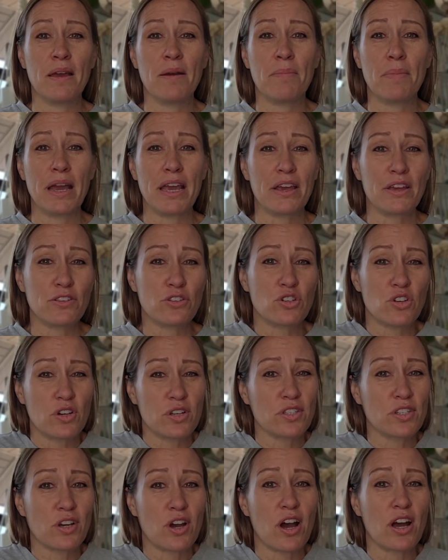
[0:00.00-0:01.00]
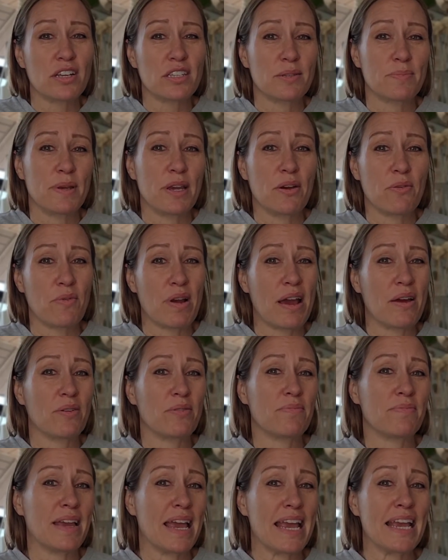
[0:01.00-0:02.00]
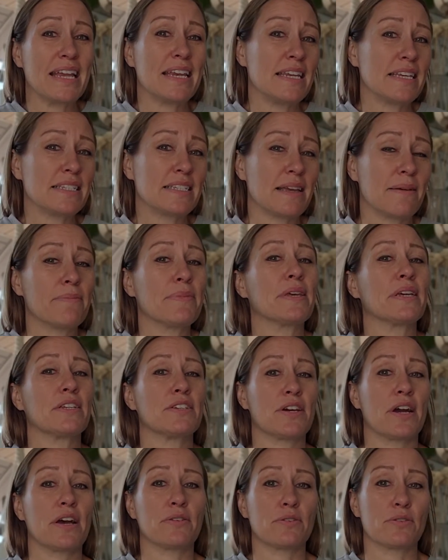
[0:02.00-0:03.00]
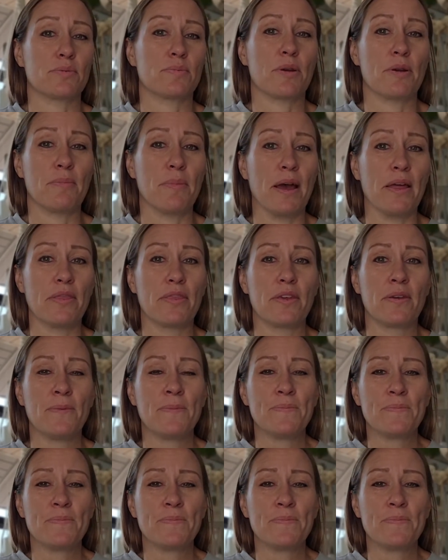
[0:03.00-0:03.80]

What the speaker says: My insurance cost me around $80-something per month.